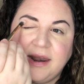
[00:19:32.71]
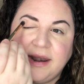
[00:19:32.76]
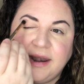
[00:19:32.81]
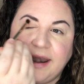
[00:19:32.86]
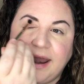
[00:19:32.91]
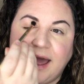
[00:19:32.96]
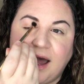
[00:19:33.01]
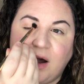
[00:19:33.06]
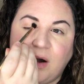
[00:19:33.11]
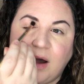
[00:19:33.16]

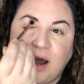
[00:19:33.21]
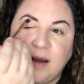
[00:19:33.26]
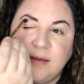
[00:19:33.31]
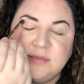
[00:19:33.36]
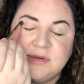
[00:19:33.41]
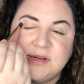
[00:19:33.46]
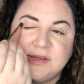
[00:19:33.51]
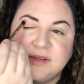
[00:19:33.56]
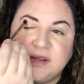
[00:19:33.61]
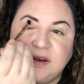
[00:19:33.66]
Now I'm
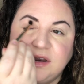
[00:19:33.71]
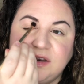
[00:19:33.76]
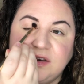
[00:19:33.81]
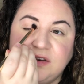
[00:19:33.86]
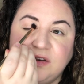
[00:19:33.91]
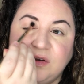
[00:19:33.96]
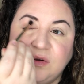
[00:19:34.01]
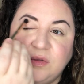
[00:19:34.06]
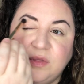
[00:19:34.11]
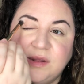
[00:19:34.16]
just gonna
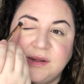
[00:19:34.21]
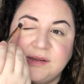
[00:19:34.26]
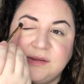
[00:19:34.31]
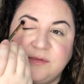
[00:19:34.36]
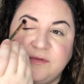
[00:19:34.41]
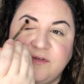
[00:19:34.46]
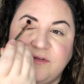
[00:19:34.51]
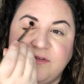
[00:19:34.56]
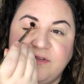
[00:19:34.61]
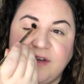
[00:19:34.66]
do this
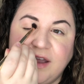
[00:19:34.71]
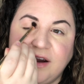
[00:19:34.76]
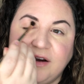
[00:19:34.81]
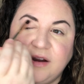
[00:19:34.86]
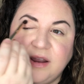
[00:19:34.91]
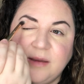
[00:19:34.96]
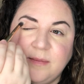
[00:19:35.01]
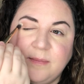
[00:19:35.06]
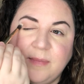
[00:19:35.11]
very